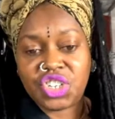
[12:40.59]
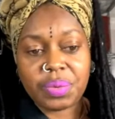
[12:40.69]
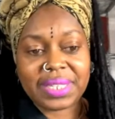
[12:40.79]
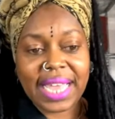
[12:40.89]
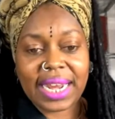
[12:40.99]
She
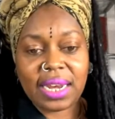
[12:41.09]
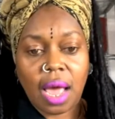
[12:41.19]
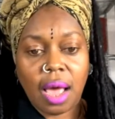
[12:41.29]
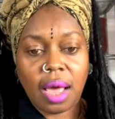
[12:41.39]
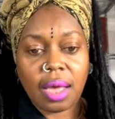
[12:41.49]
was getting,
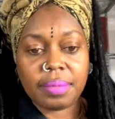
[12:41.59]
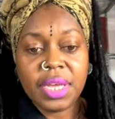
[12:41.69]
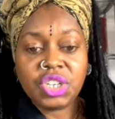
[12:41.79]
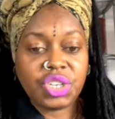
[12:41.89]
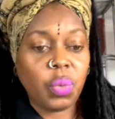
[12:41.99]

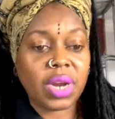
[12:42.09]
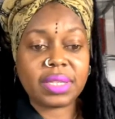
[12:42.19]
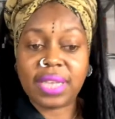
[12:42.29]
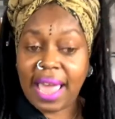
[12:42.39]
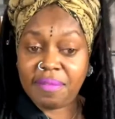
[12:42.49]
she
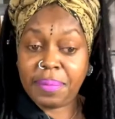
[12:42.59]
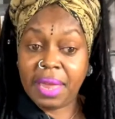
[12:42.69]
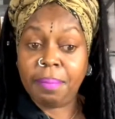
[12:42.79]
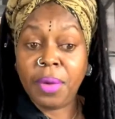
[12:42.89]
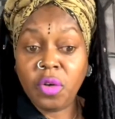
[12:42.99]
wanted to
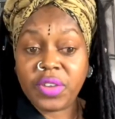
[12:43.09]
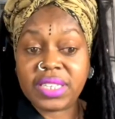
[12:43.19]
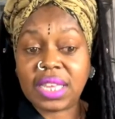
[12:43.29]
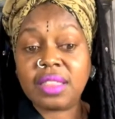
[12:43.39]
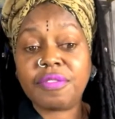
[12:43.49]
be in
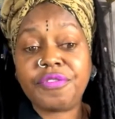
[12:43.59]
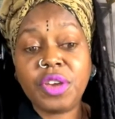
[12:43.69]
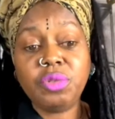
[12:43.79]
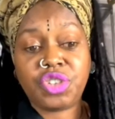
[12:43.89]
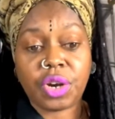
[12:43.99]
movies in the
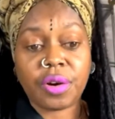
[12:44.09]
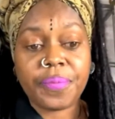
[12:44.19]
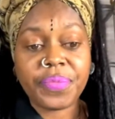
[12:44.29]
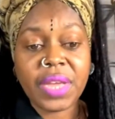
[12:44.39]
future.